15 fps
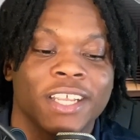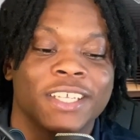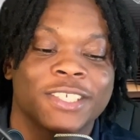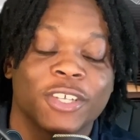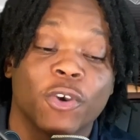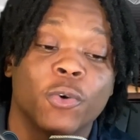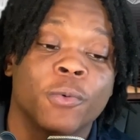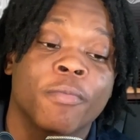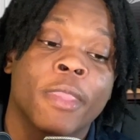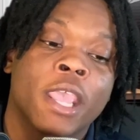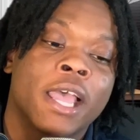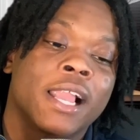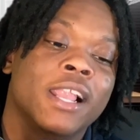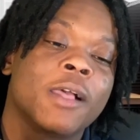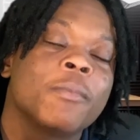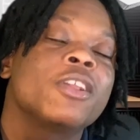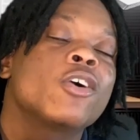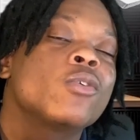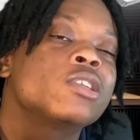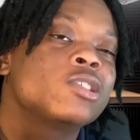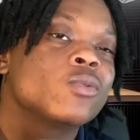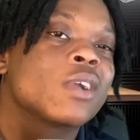So let me know
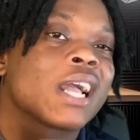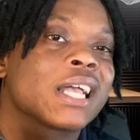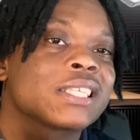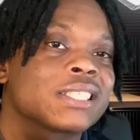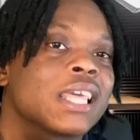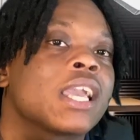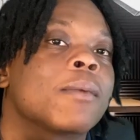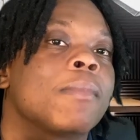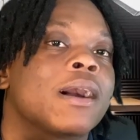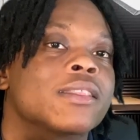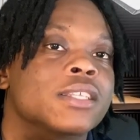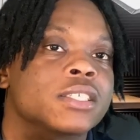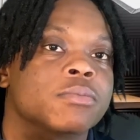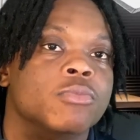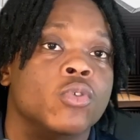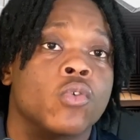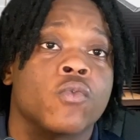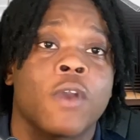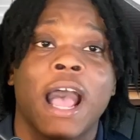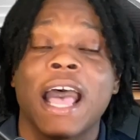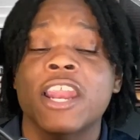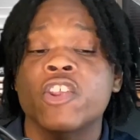what you guys think about this move.
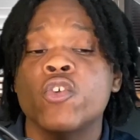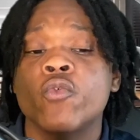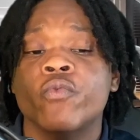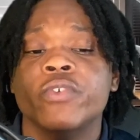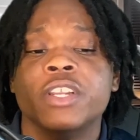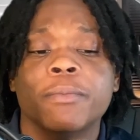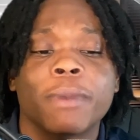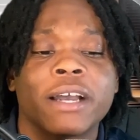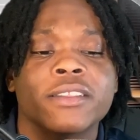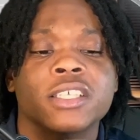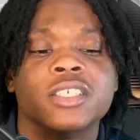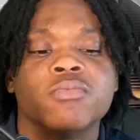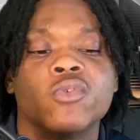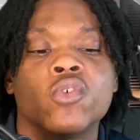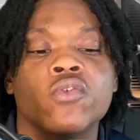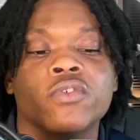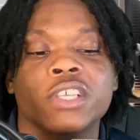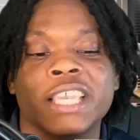How do you feel about this move?